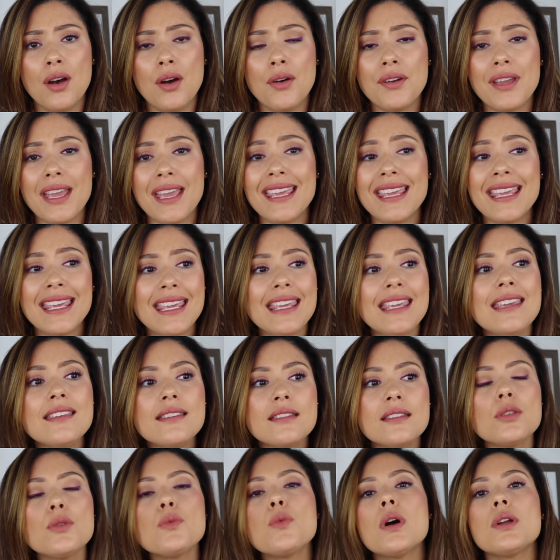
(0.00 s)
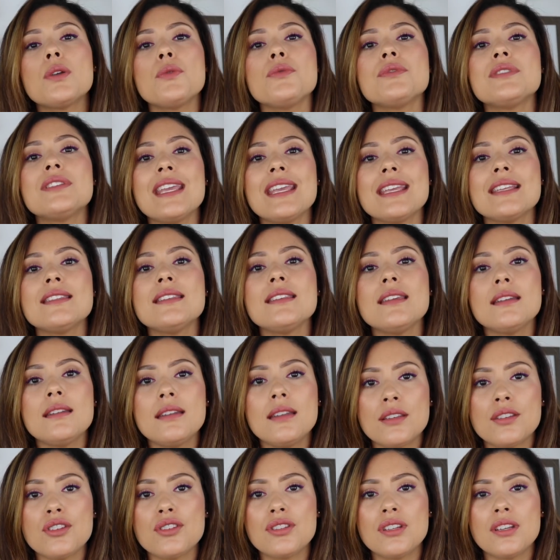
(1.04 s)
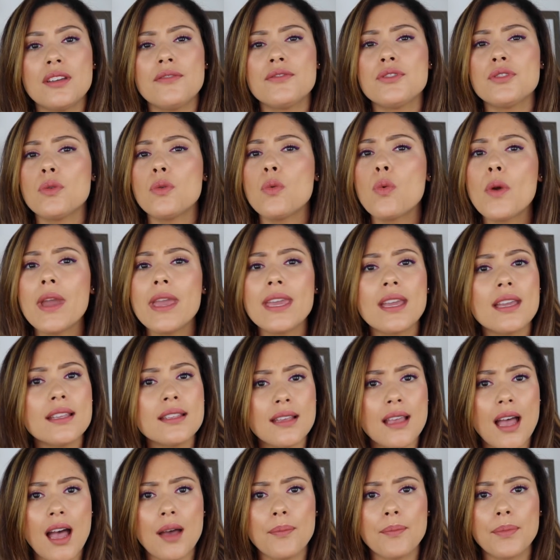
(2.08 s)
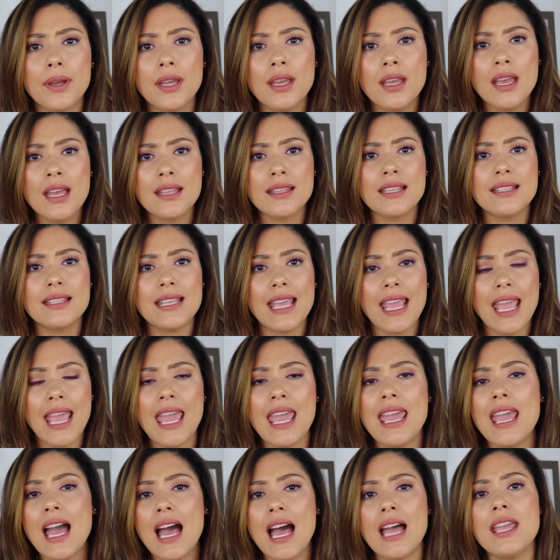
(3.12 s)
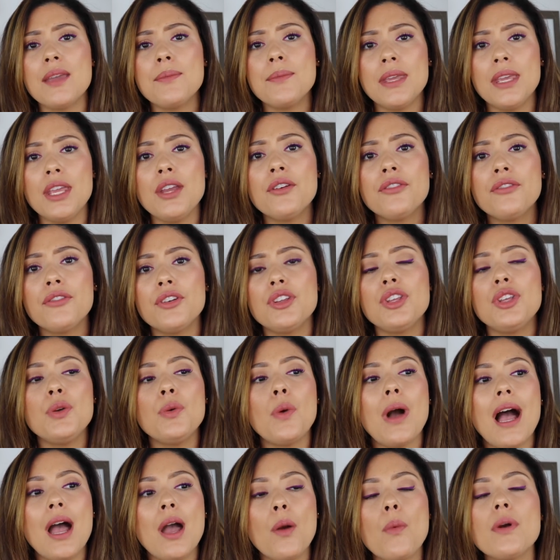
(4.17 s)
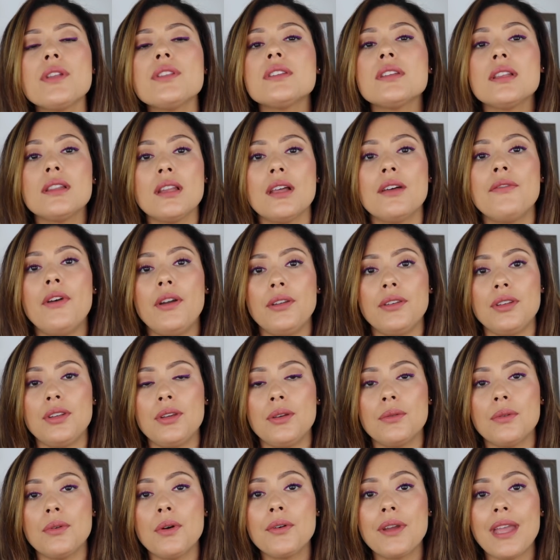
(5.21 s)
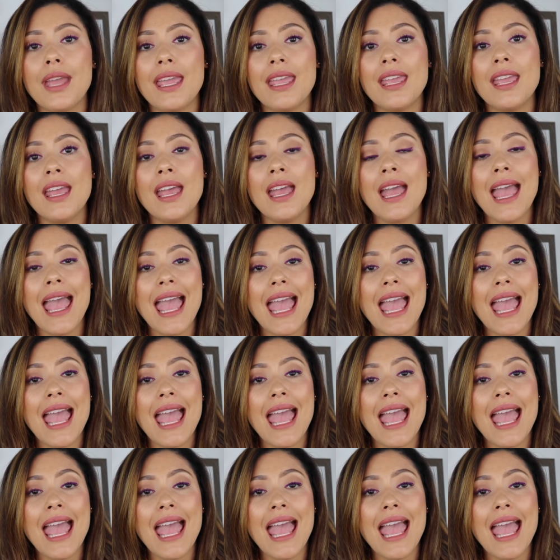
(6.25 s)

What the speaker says: Okay, he is the one who takes the initiative to wake us up, to say, hey, I am here for you. I want to love on you, okay?